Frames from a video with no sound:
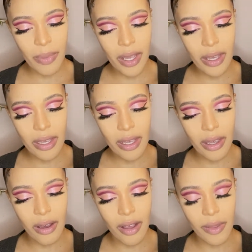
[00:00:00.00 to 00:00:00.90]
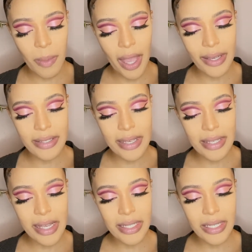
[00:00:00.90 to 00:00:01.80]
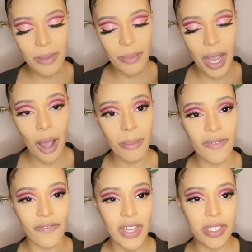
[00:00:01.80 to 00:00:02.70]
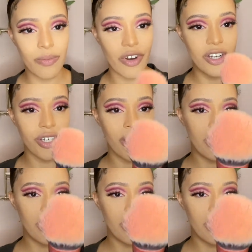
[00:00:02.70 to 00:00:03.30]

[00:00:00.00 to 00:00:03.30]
but on the back it says Insta Pop Face Brush.